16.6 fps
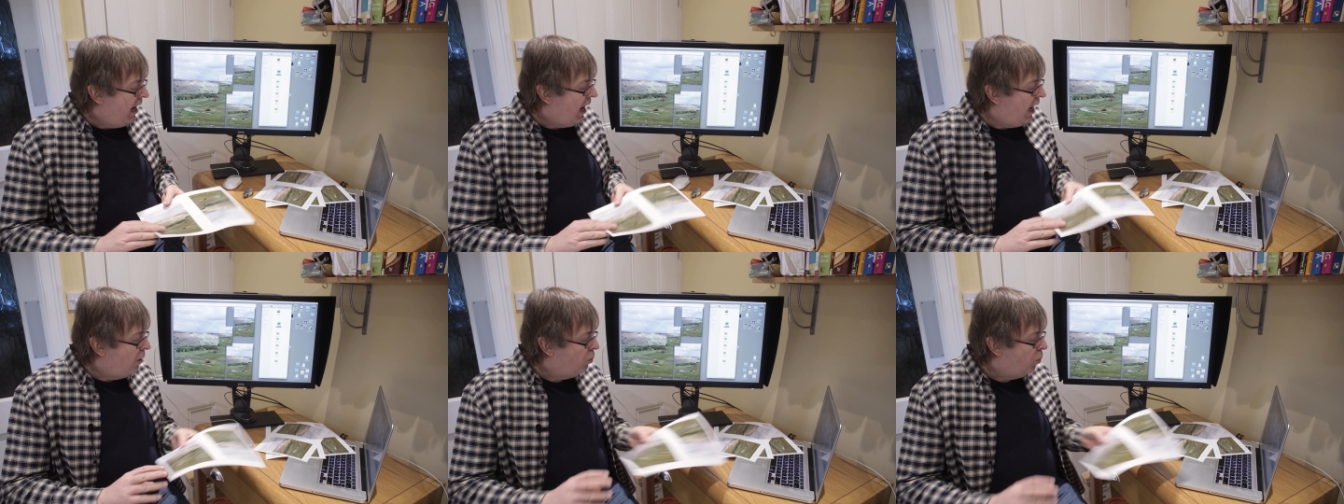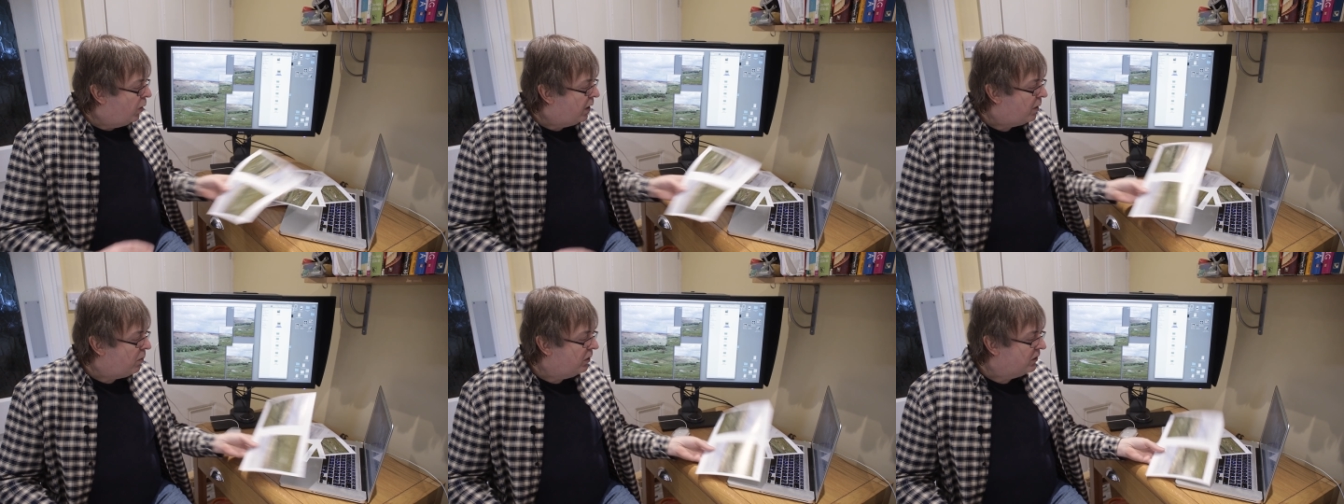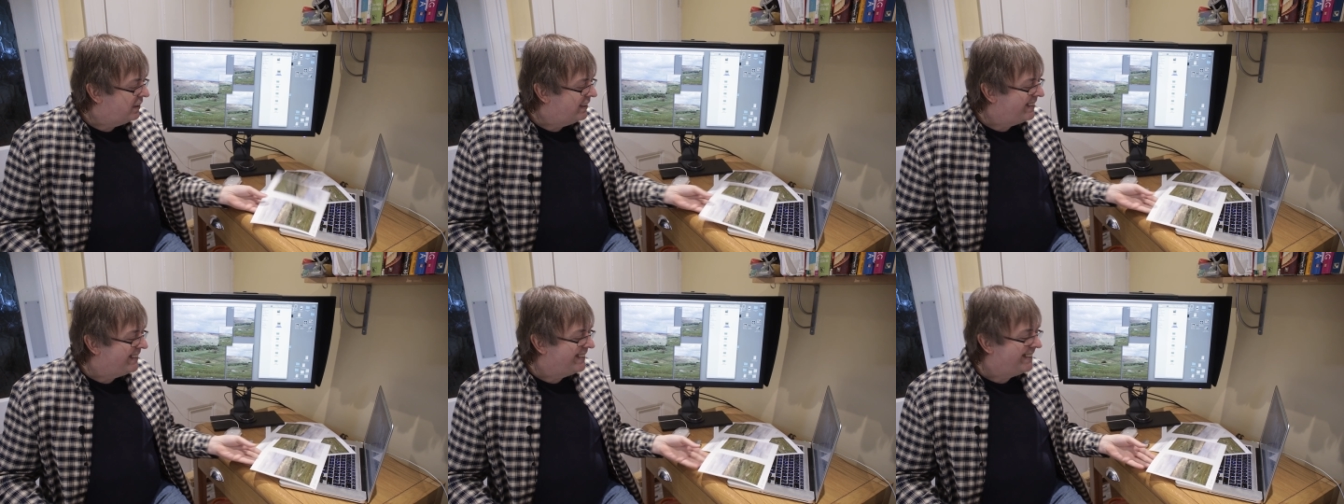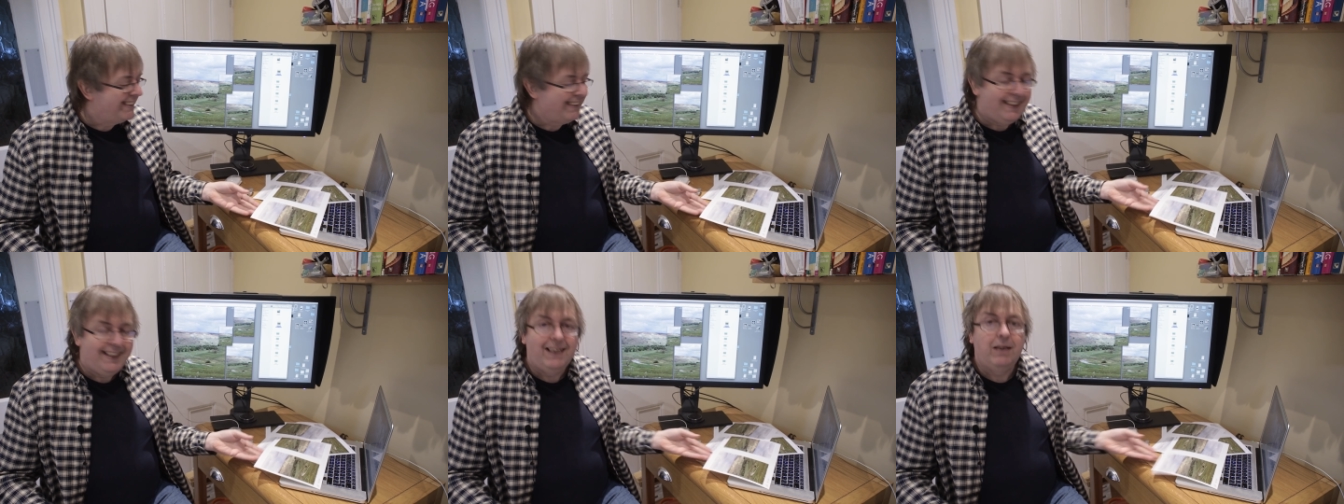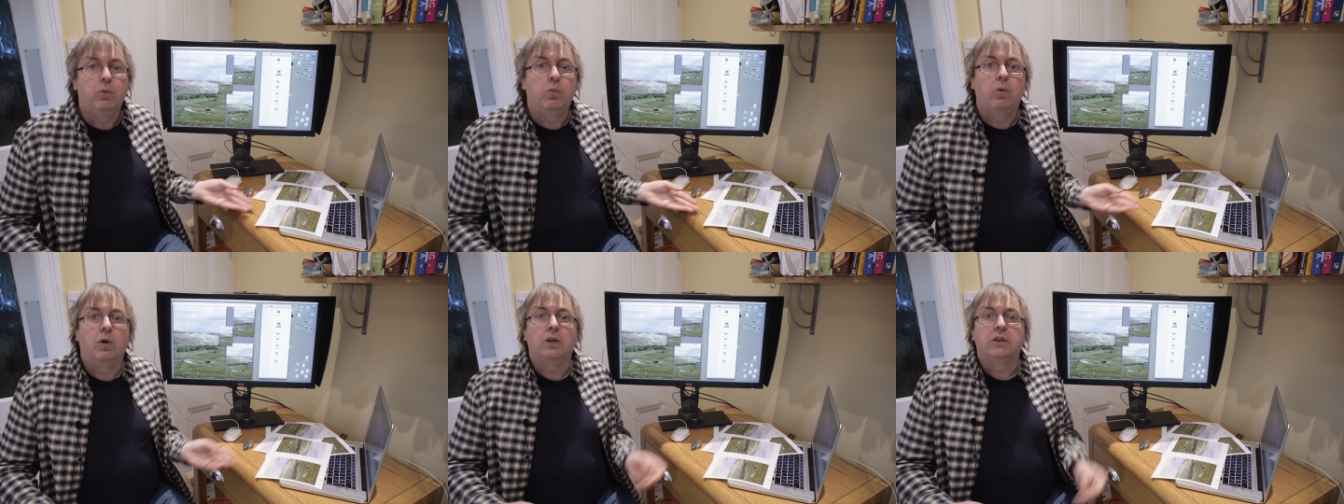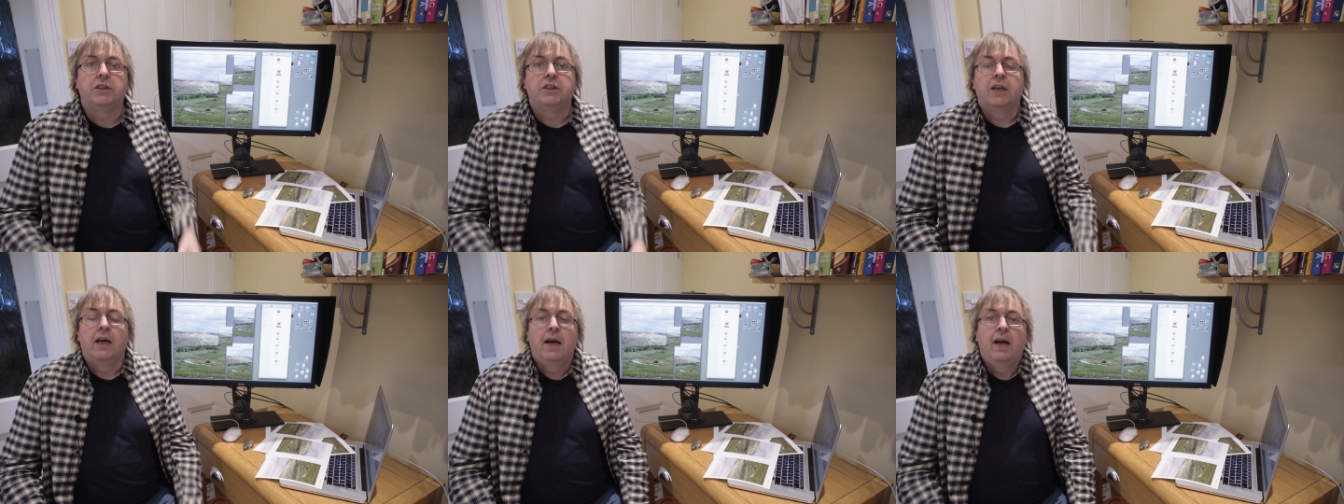And what I wanted to see
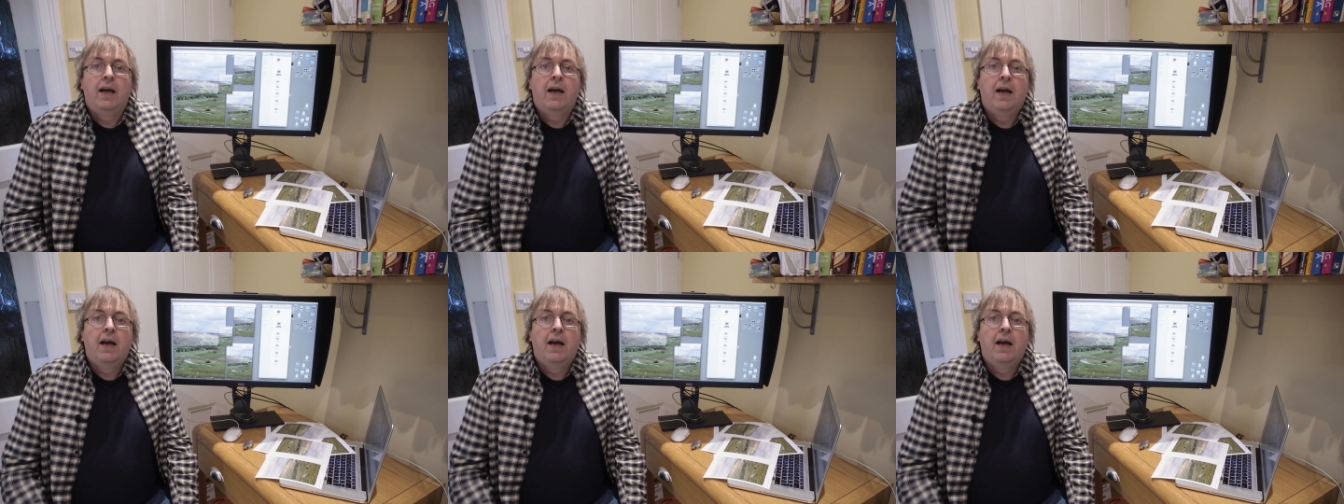was,